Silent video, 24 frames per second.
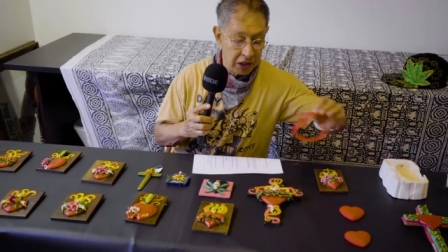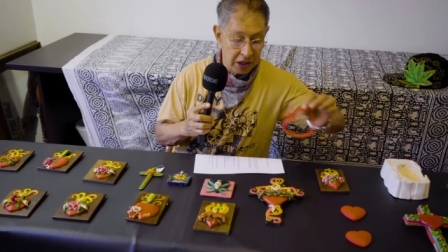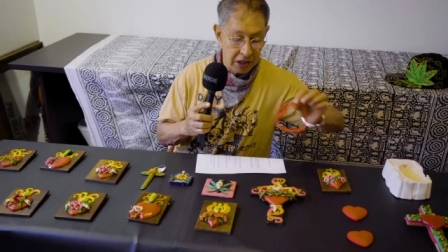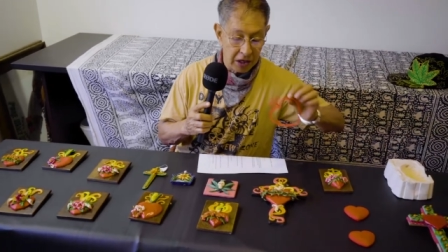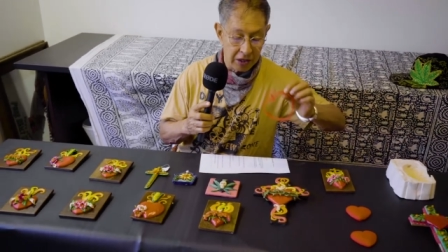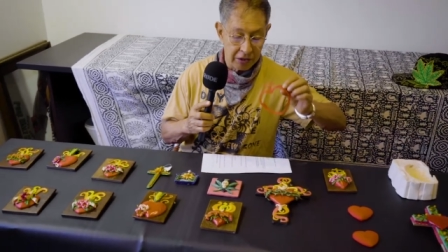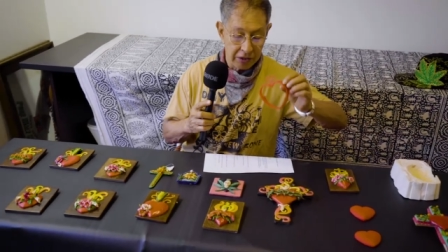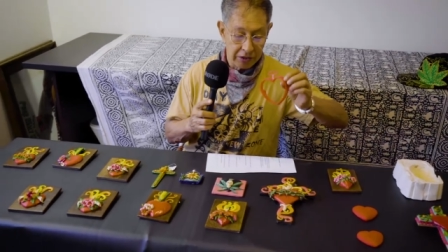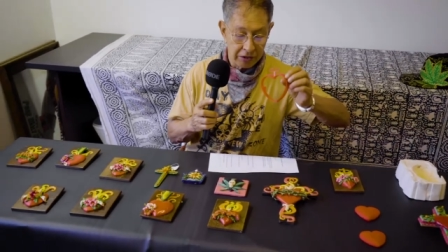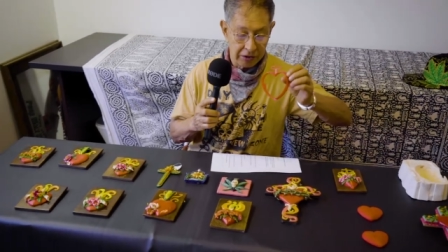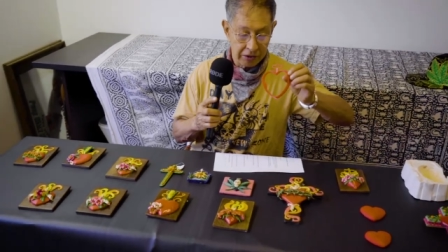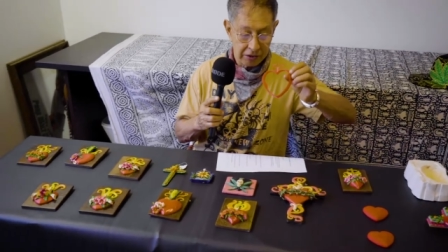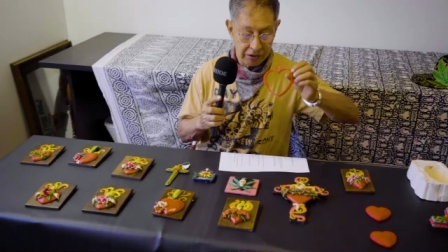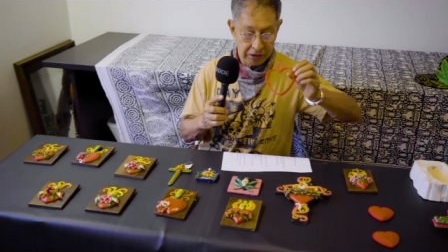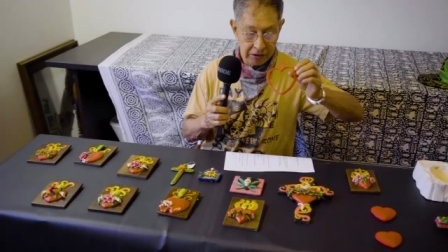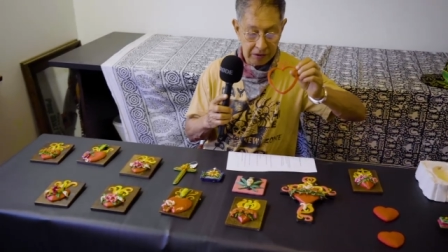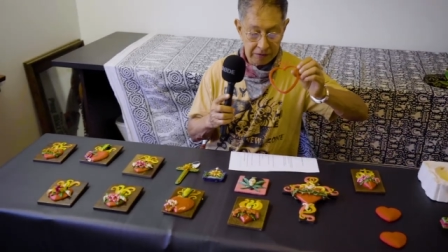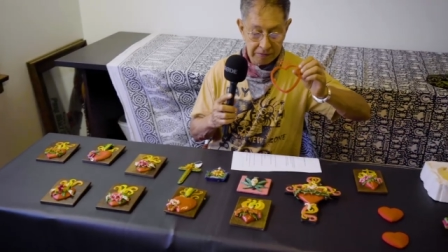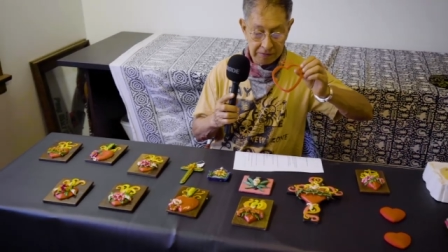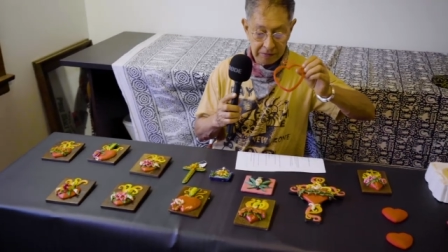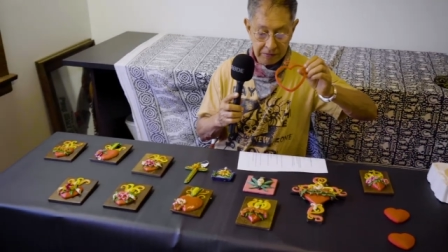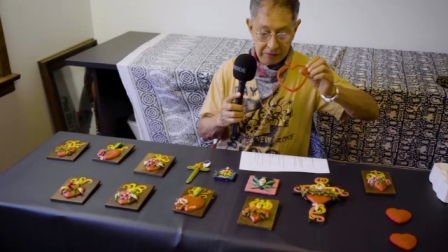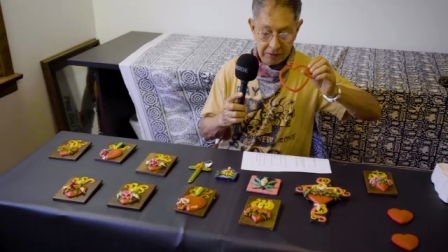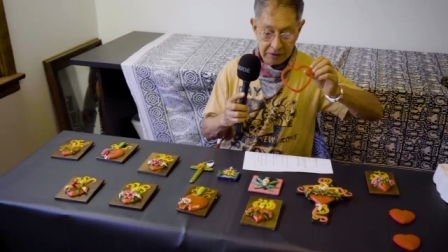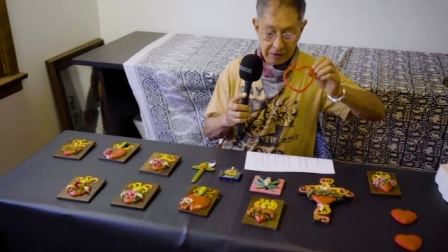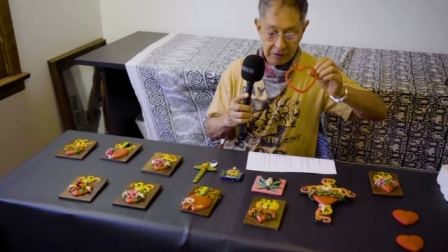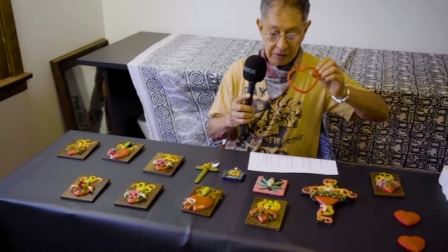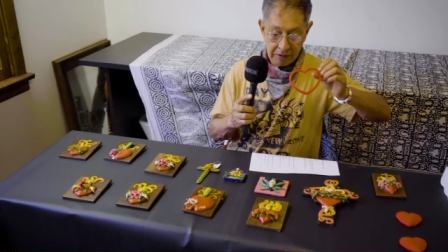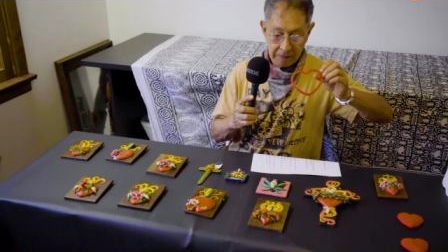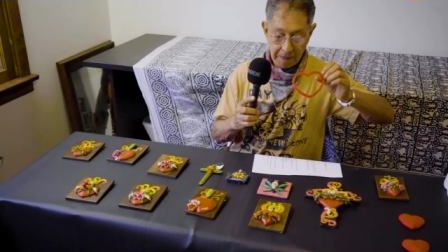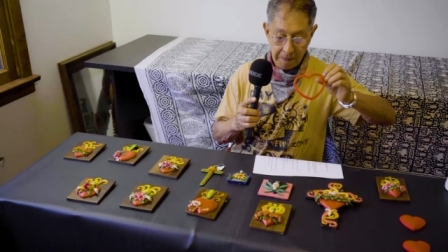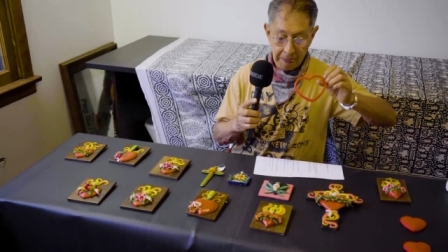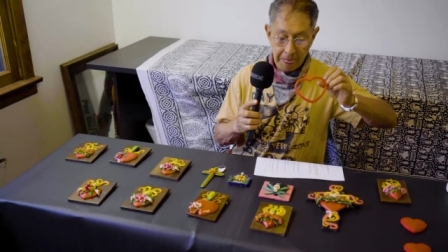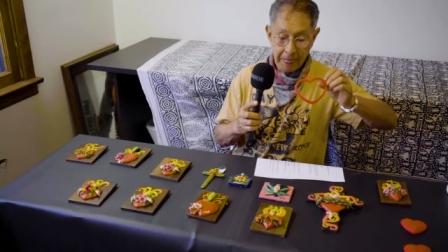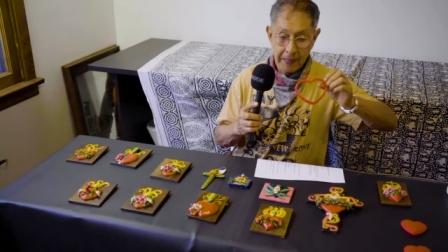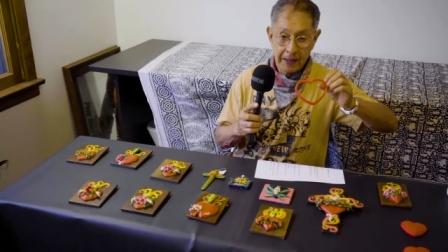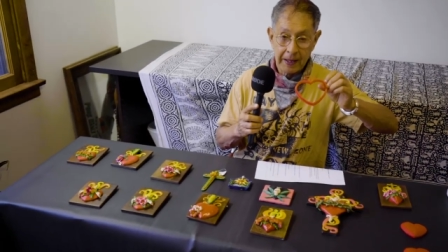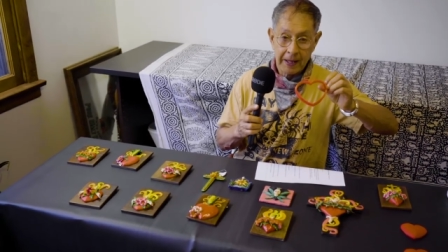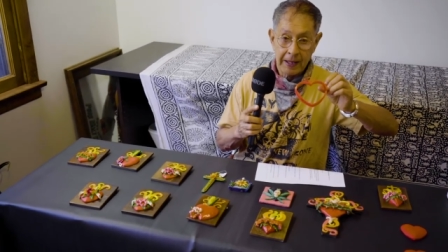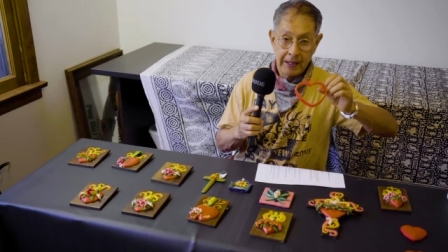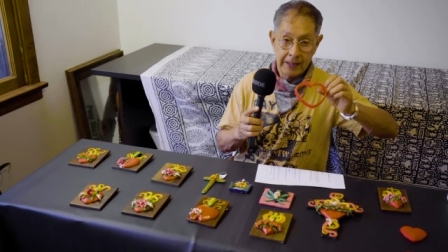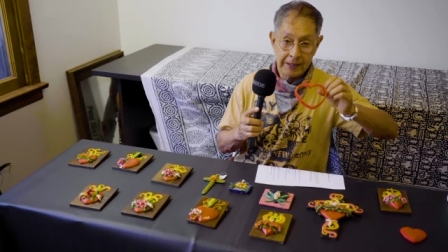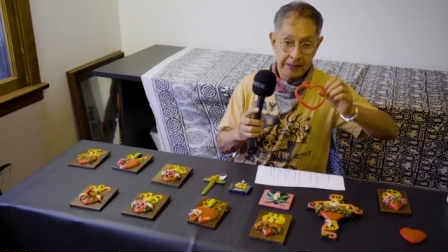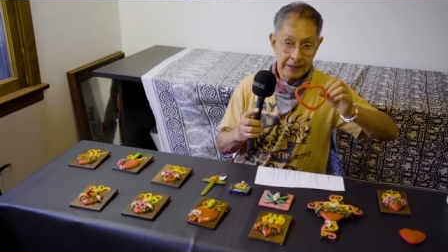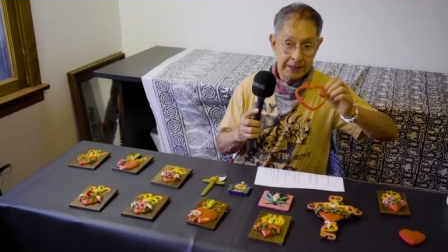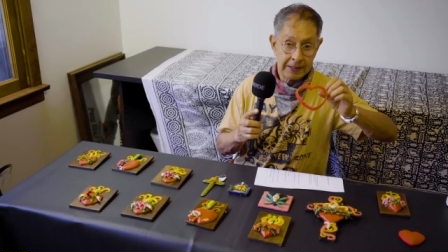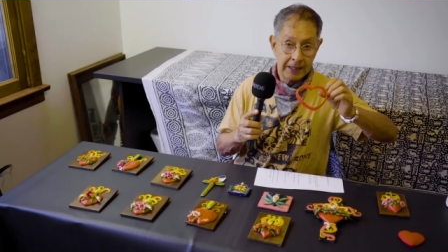cutter. And